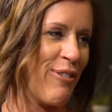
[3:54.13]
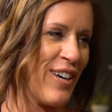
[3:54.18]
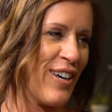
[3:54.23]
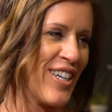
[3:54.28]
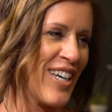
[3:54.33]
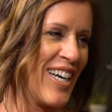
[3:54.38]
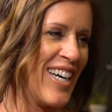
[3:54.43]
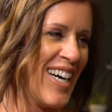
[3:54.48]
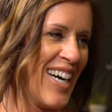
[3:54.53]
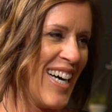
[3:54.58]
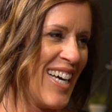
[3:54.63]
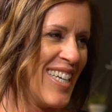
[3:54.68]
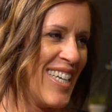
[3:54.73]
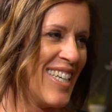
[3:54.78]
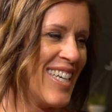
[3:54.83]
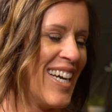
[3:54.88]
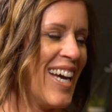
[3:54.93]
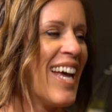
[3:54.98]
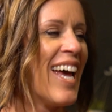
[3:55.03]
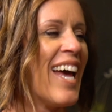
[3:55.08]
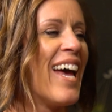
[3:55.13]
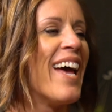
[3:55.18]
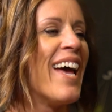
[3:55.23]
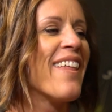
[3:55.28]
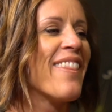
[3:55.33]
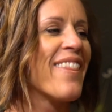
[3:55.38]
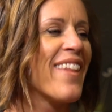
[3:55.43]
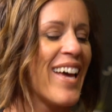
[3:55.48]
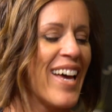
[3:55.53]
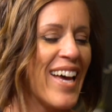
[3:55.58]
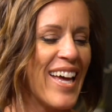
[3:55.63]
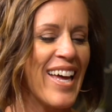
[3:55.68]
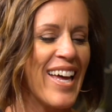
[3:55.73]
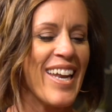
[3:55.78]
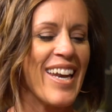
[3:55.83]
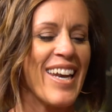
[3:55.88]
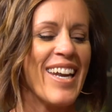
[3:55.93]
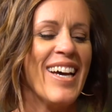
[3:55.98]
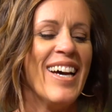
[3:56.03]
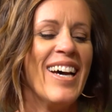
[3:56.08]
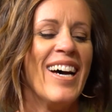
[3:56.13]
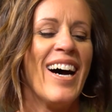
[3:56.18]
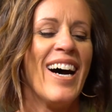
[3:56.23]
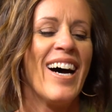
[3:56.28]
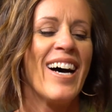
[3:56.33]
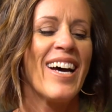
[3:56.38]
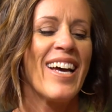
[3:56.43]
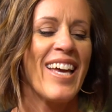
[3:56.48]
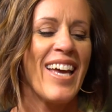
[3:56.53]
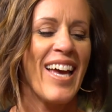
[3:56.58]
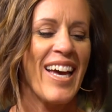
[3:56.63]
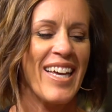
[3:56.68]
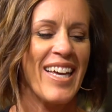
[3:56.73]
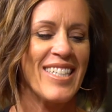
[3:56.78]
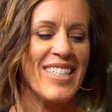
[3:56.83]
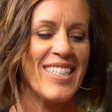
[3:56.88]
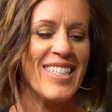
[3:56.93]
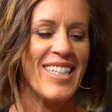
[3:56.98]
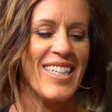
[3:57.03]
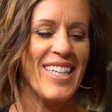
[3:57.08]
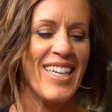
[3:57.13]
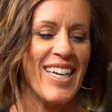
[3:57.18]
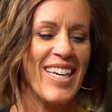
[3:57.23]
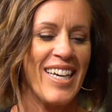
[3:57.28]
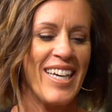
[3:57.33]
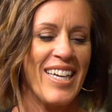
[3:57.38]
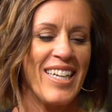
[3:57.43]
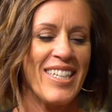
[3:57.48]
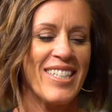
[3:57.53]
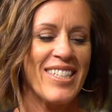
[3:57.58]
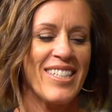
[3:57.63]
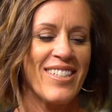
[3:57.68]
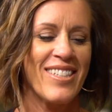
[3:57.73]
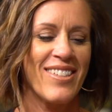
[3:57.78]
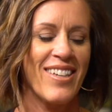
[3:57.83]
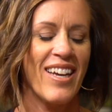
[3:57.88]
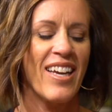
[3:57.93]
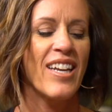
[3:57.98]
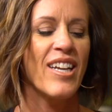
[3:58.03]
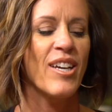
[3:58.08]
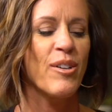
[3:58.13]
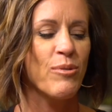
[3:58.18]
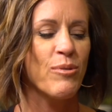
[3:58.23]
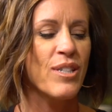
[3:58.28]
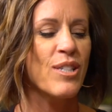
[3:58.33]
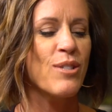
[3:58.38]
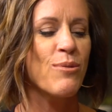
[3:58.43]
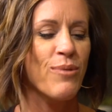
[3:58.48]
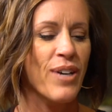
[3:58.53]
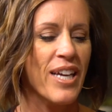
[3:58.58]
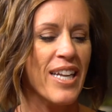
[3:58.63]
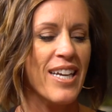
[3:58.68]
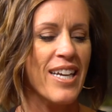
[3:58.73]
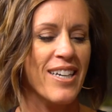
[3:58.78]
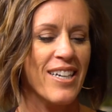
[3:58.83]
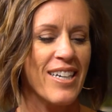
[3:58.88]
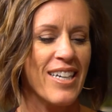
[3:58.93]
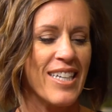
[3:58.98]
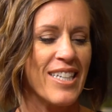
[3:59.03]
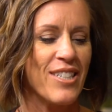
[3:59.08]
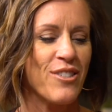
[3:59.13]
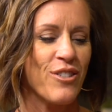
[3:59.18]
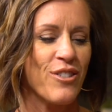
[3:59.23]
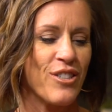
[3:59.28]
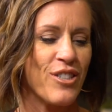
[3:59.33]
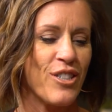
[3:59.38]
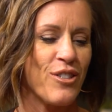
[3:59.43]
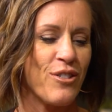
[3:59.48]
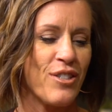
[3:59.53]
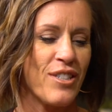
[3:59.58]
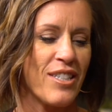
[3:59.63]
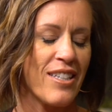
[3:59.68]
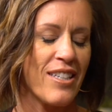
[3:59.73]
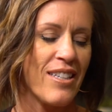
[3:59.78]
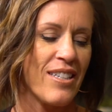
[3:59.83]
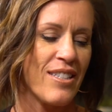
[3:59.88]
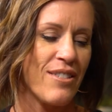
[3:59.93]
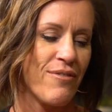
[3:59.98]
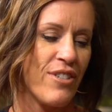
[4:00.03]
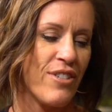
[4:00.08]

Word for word: for god and yeah, then yeah. i had to get and it was when i got introduced to this